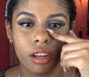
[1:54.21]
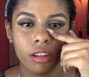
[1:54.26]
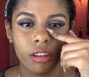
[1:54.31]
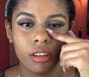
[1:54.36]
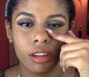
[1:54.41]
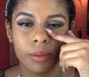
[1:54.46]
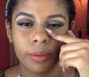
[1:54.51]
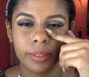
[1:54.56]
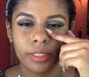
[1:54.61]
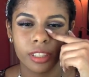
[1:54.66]
I know
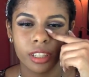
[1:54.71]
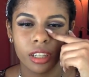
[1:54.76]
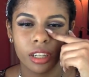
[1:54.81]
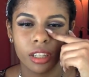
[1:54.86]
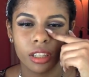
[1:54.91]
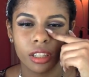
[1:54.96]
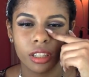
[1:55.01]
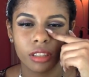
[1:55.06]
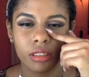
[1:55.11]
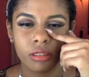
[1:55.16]
y'all was staring
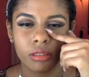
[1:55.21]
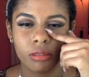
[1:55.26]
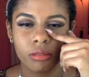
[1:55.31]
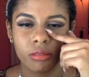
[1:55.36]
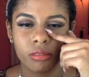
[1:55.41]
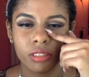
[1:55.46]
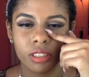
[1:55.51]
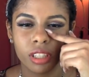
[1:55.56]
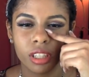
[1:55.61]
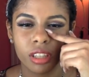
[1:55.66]
at that the
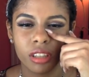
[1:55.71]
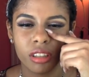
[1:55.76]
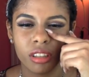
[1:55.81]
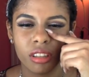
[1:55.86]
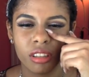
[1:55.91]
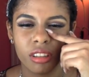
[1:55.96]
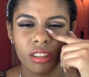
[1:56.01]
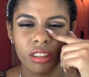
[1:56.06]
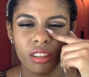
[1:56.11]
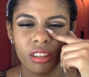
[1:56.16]
whole time.
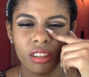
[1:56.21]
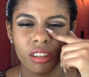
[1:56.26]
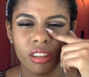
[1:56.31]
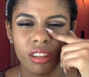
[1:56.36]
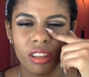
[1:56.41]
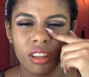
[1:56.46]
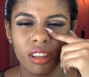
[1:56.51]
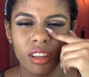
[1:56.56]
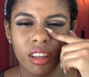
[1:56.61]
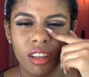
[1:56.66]
Ah!